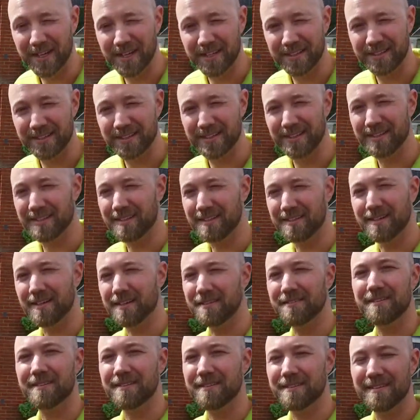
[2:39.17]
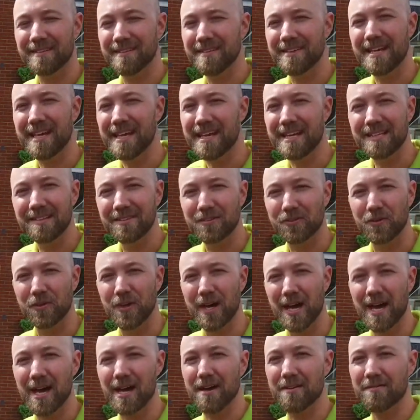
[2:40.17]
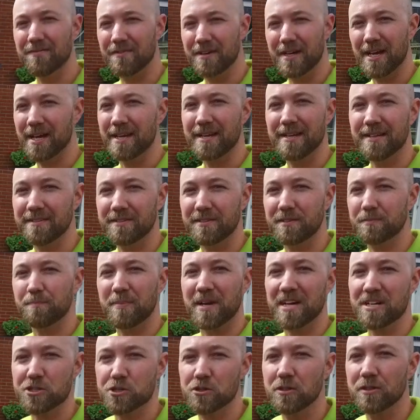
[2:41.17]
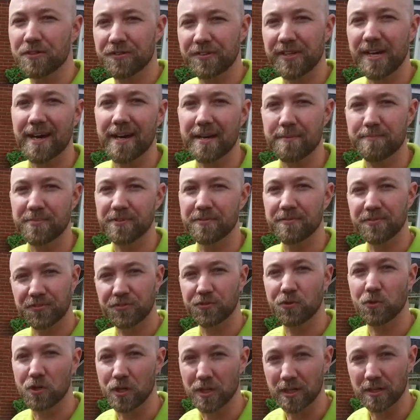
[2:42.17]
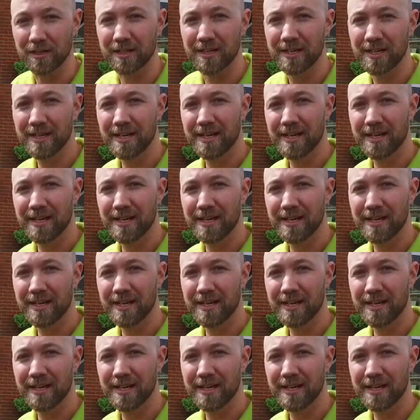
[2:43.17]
It doesn't need to have any special type of soil.